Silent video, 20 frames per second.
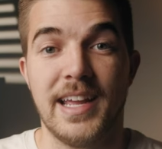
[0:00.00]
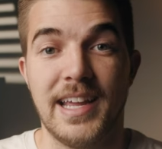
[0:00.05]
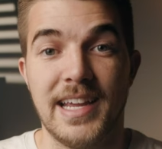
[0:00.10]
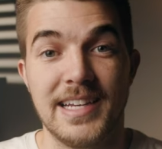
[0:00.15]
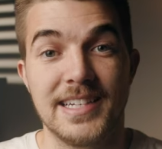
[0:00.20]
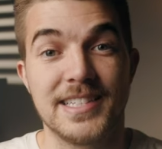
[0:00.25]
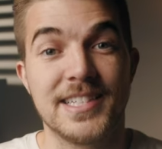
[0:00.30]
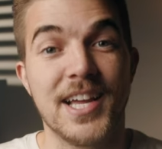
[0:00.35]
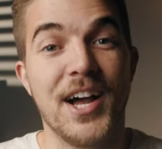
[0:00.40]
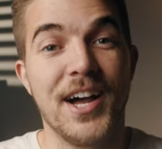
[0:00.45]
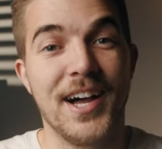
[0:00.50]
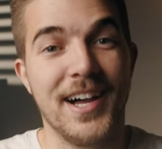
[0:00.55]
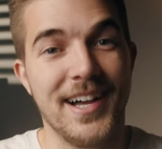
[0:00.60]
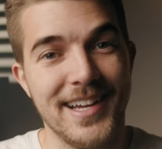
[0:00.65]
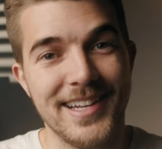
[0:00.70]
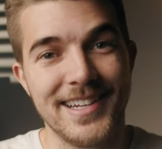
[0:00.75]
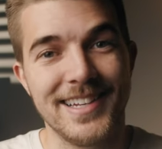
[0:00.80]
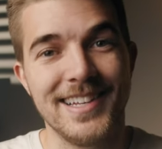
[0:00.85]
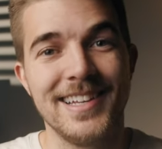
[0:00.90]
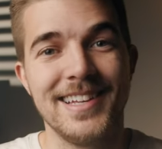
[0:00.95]
a
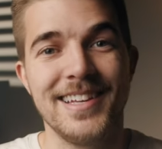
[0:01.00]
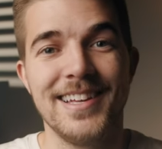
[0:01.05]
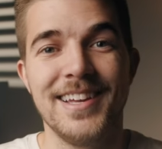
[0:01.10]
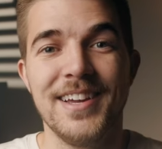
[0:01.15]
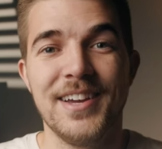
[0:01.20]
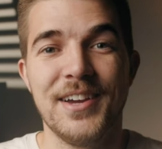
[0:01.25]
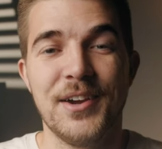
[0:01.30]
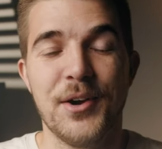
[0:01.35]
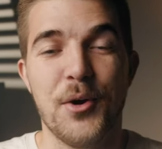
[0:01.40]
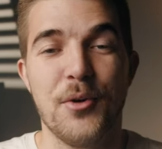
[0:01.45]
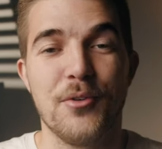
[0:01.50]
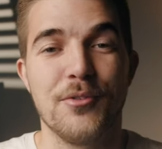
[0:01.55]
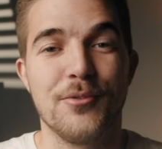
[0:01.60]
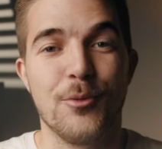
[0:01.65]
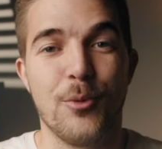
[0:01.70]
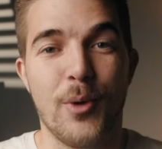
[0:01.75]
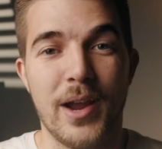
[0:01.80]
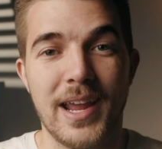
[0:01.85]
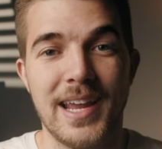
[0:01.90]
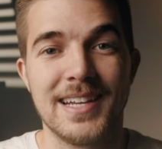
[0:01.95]
ton of
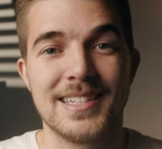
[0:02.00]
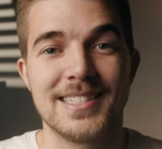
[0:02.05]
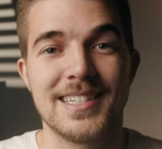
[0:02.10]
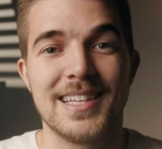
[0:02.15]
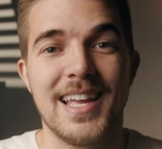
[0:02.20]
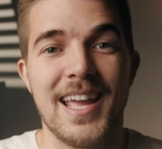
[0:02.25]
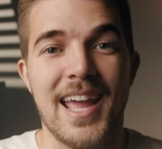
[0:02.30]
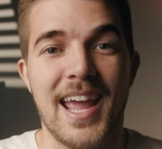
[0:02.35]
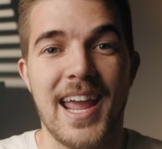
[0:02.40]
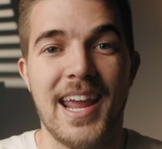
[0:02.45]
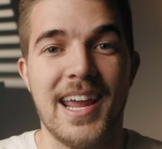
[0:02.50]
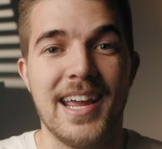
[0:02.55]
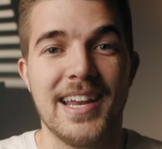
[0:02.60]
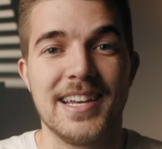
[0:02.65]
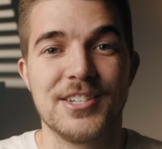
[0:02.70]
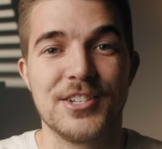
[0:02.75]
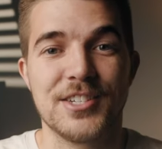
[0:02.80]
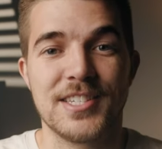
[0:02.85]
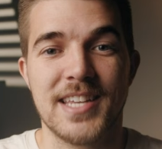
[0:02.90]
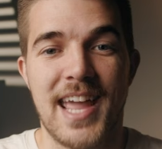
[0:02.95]
weight
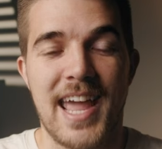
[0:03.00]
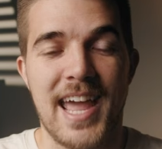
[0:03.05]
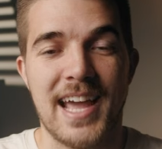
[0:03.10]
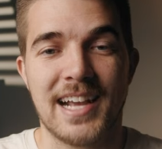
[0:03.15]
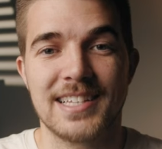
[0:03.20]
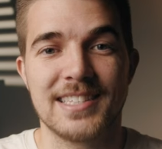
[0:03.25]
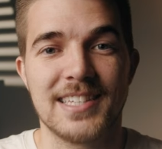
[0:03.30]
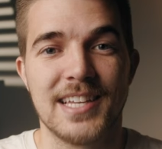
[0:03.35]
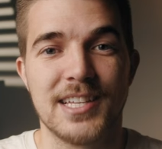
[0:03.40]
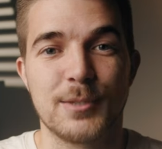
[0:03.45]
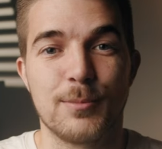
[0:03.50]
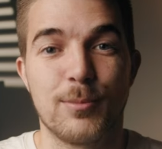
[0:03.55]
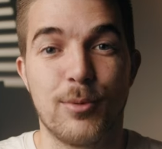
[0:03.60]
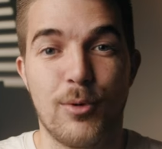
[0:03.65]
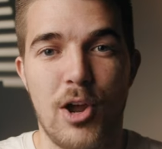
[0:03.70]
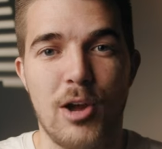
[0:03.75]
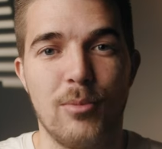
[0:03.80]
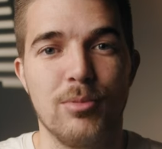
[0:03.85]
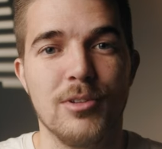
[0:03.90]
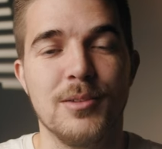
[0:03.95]
and just excess
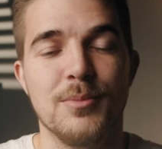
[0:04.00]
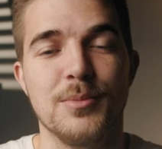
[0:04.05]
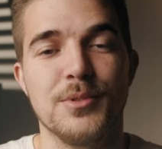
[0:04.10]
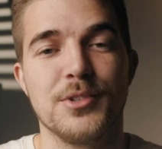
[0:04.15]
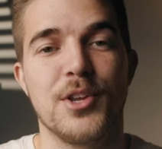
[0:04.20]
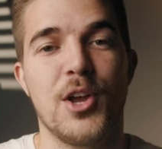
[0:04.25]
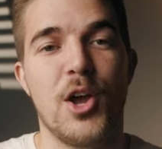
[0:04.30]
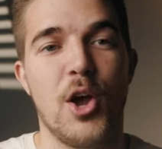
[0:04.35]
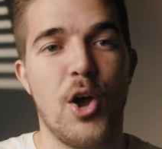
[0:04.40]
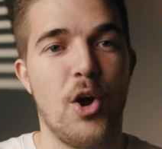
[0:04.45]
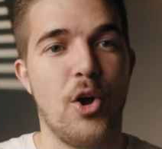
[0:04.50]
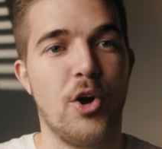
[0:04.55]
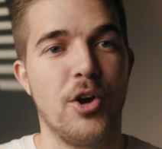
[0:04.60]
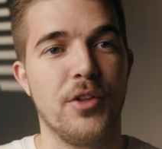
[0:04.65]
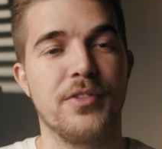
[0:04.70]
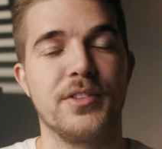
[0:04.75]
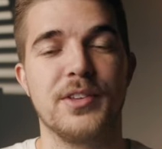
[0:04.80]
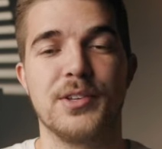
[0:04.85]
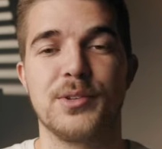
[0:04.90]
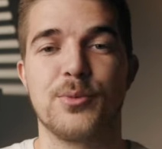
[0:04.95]
problems
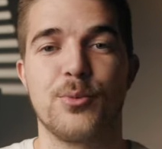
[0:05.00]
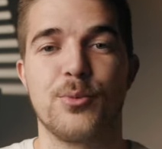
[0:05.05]
on this